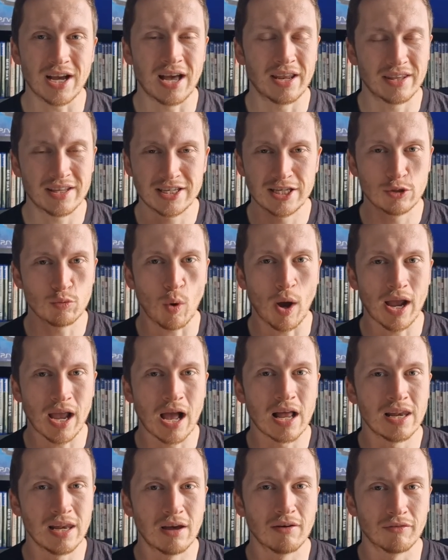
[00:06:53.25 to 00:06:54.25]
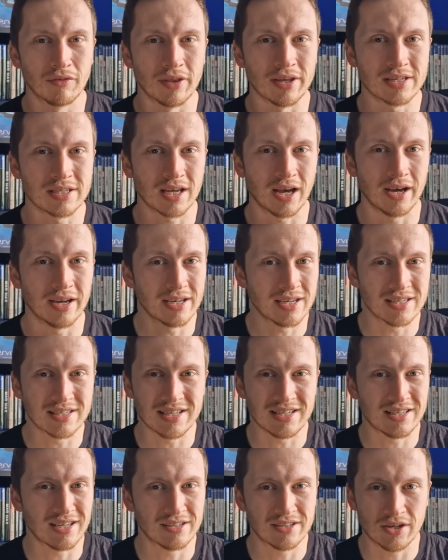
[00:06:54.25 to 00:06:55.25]
and this is why I love this guy, because
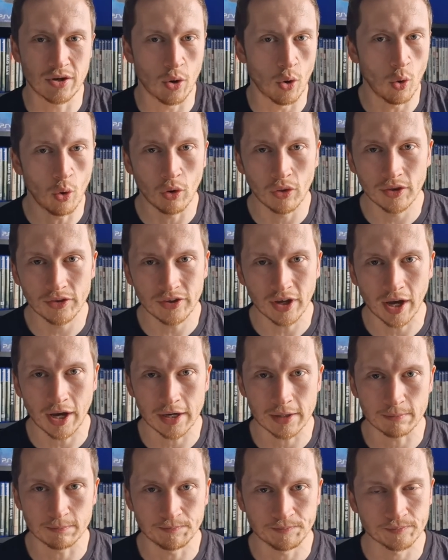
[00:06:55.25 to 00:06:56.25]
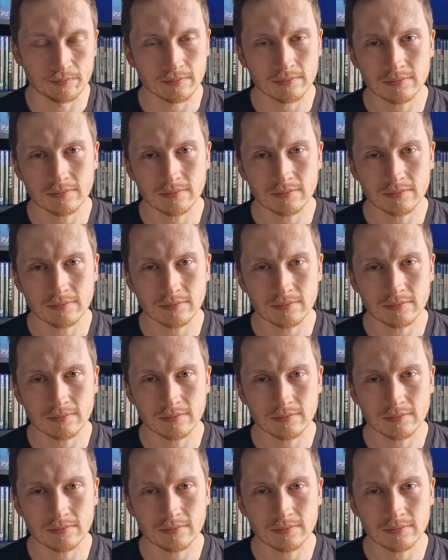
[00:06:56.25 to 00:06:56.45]
he does it all the time.